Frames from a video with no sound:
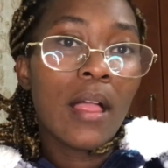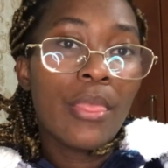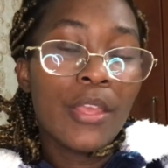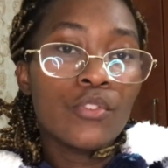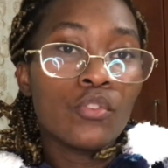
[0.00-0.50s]

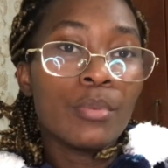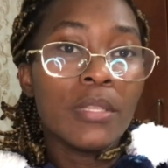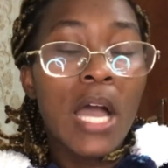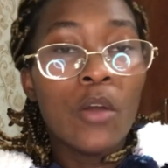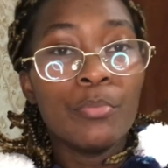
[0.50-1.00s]
they told me
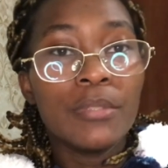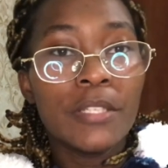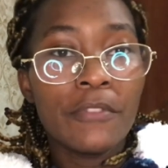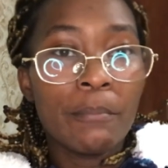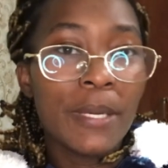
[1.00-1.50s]
that I'll be
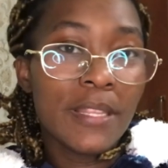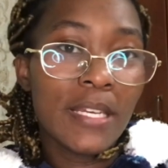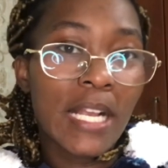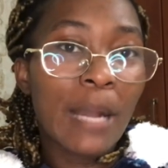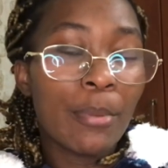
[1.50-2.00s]
giving birth in a
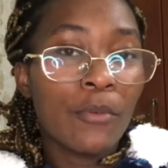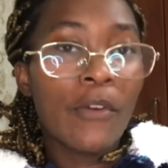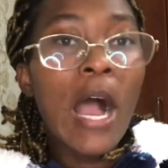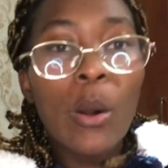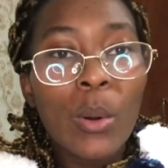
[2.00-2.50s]
couple of
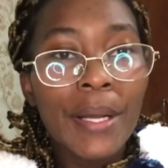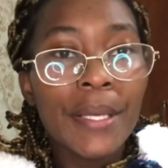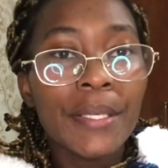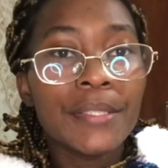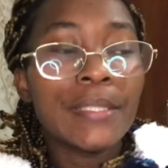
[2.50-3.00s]

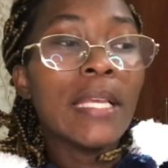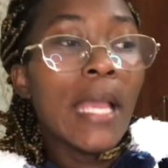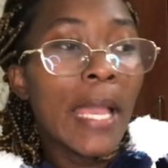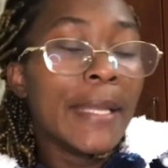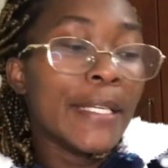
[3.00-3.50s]
hours.
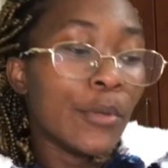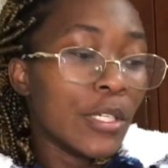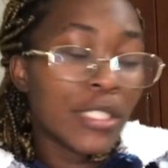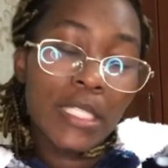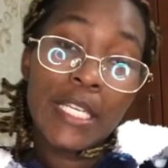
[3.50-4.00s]
And
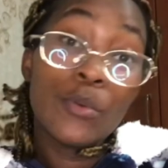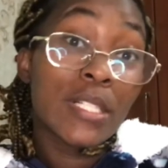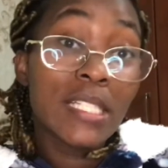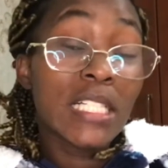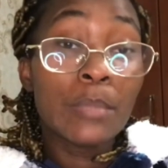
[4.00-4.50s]
he was
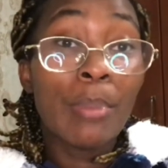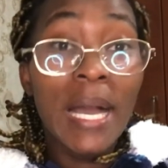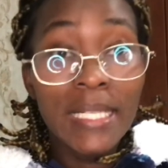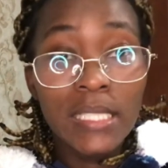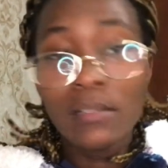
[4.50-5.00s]
just
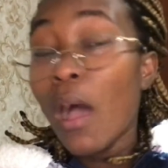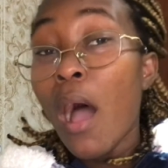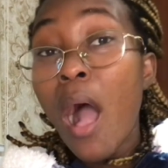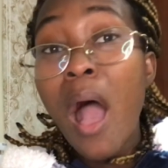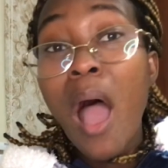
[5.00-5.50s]
panicking.
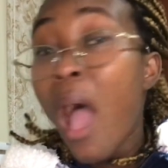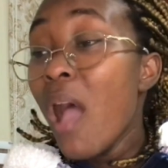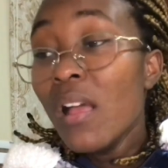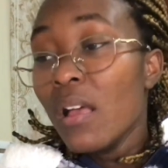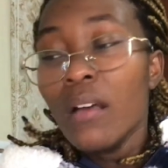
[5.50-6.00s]

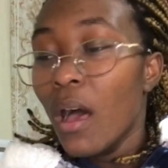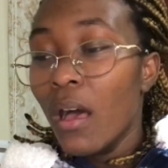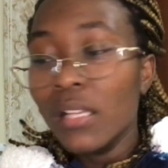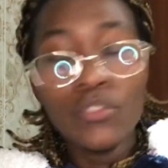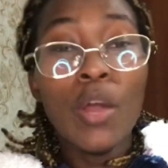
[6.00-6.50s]

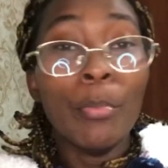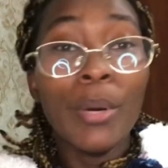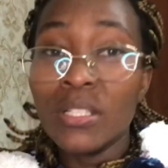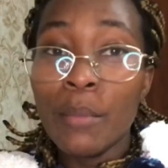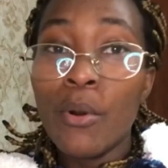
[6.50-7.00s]
It's not
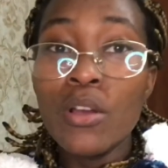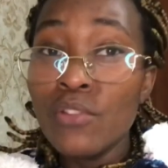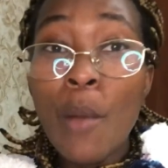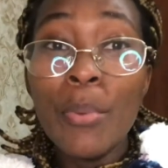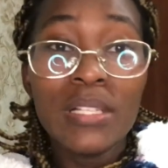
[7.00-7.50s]
possible. It's
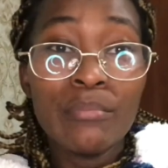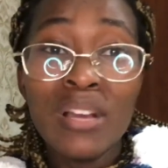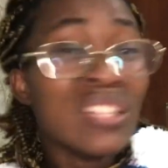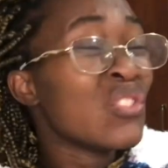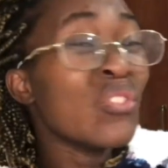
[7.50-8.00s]
not possible.
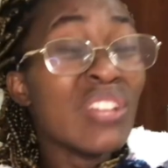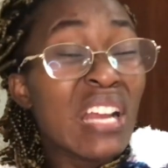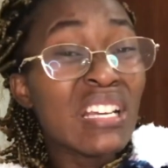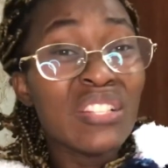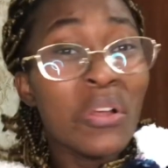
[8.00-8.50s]
His due date
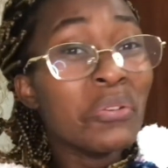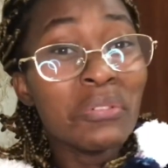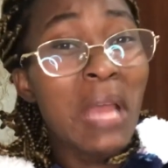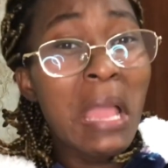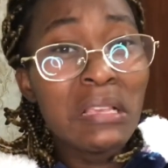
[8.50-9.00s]
is not
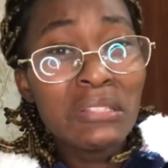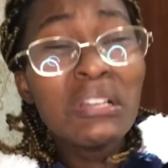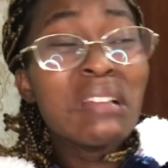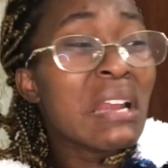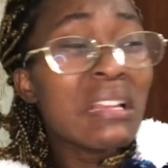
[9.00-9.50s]
today. His due
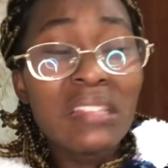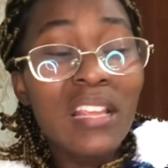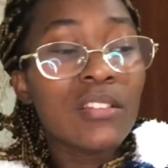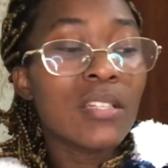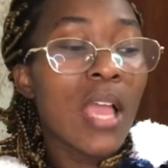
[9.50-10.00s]
date is not
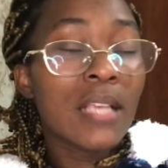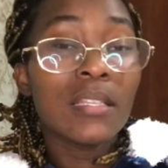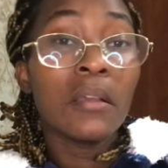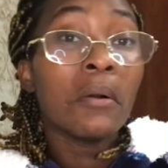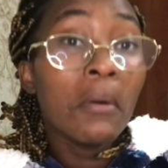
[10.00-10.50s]
today. I
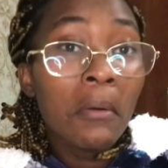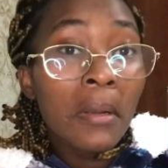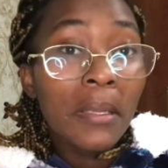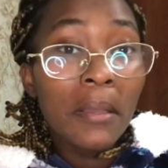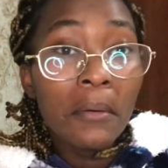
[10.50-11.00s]
say, oh,
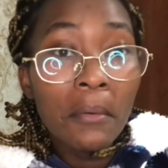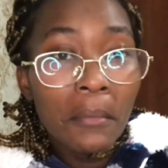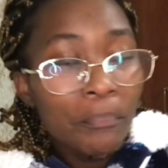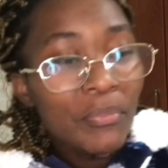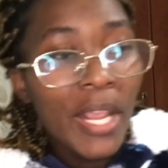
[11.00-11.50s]
okay.
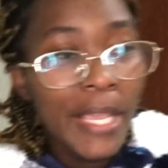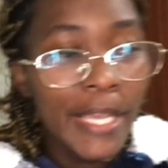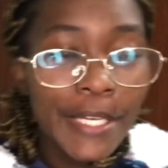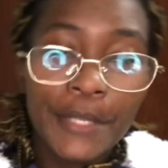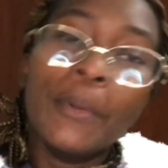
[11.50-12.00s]

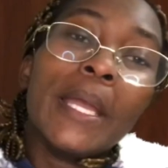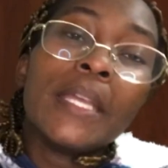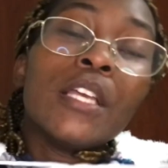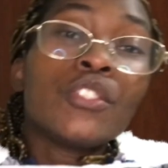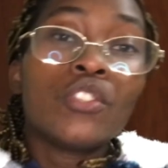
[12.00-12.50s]
Anyway,
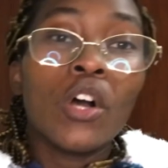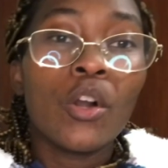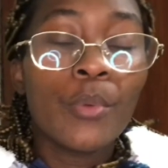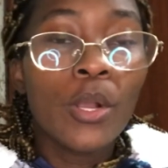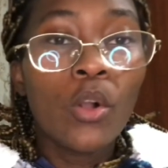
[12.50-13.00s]
so
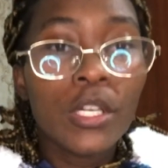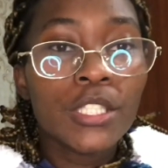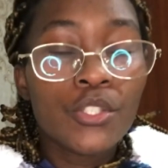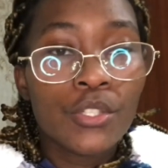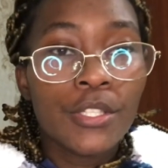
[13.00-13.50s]
we got
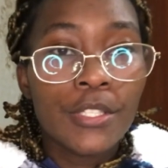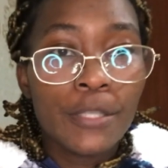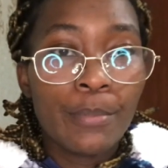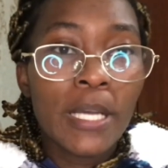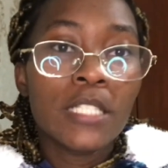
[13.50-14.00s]
to the
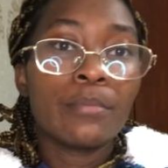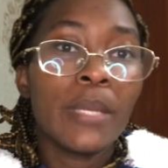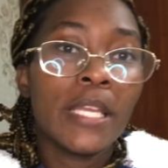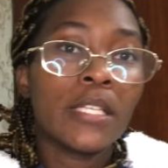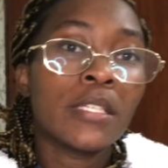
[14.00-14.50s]

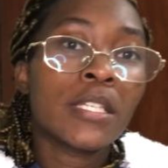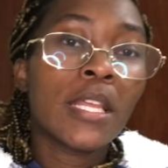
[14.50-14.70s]
department.